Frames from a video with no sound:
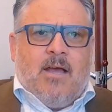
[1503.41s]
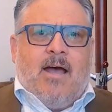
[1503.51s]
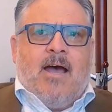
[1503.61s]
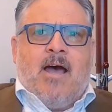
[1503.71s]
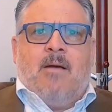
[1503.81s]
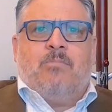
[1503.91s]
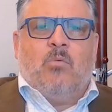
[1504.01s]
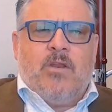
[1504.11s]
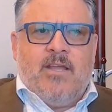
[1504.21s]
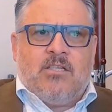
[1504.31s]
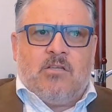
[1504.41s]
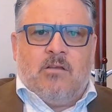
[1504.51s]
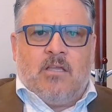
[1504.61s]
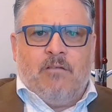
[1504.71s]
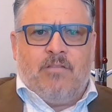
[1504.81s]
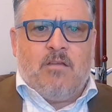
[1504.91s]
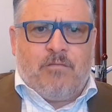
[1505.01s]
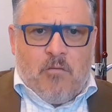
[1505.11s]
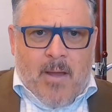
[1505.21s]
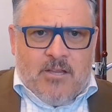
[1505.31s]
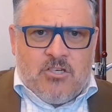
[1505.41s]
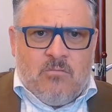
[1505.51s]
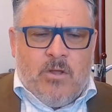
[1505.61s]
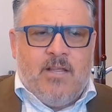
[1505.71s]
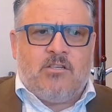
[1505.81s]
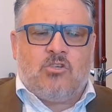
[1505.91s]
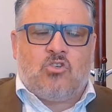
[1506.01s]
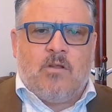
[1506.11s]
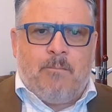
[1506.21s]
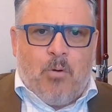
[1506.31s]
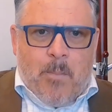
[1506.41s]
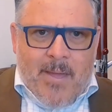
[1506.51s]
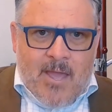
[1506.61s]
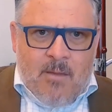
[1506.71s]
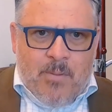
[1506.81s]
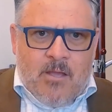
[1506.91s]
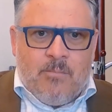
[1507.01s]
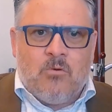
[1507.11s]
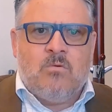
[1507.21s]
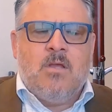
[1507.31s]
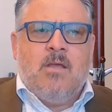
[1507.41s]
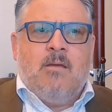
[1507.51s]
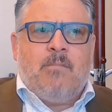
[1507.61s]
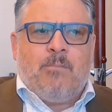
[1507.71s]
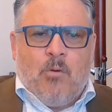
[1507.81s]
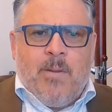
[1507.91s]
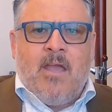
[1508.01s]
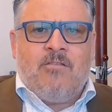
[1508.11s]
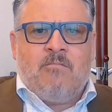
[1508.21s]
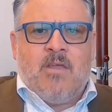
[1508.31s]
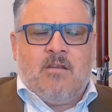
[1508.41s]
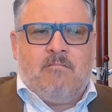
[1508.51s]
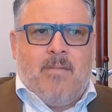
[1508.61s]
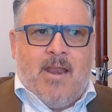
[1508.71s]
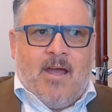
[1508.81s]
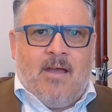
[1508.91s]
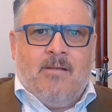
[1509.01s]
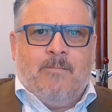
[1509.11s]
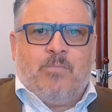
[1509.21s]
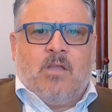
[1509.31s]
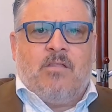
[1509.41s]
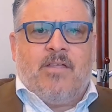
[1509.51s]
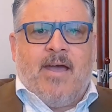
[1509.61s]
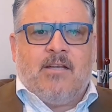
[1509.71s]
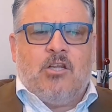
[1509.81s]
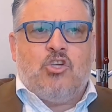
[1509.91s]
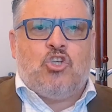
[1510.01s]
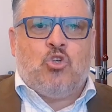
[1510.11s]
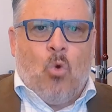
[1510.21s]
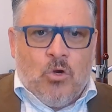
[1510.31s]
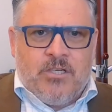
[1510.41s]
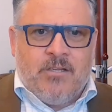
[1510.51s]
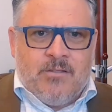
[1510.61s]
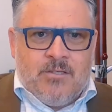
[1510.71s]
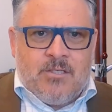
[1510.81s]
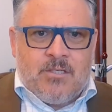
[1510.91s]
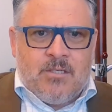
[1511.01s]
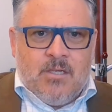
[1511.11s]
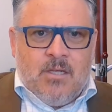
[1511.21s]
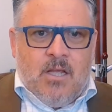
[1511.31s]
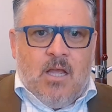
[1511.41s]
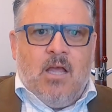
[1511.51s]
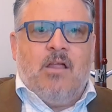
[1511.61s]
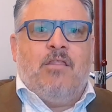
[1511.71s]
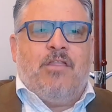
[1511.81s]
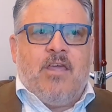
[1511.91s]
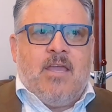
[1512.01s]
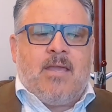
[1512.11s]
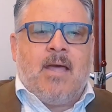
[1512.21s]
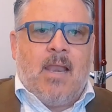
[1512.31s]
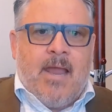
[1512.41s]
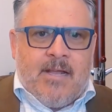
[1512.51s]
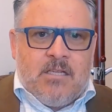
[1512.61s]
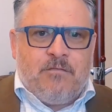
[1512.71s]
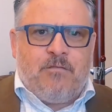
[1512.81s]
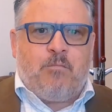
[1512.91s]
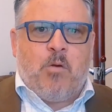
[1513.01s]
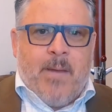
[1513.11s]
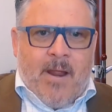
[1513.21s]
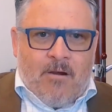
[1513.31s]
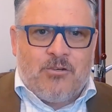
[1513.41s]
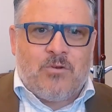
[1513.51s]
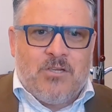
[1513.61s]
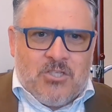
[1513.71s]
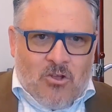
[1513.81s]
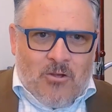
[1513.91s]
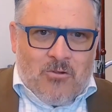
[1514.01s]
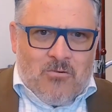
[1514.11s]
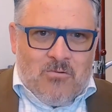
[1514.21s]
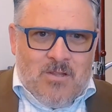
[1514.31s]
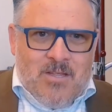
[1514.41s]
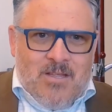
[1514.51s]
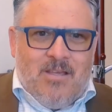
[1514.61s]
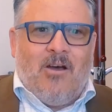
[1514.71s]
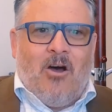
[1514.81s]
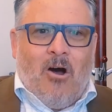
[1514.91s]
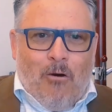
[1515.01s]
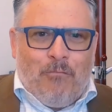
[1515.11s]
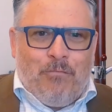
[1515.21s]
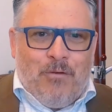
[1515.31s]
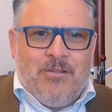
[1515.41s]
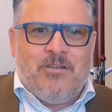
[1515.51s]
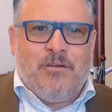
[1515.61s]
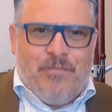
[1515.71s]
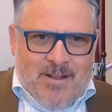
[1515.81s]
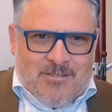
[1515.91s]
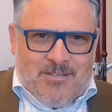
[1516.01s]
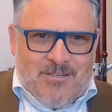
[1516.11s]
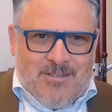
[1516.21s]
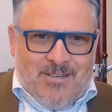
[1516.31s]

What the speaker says: We need to give the information. We need to prepare people, but prepare them in a manner that shortens the collective preparatory cycle of defence.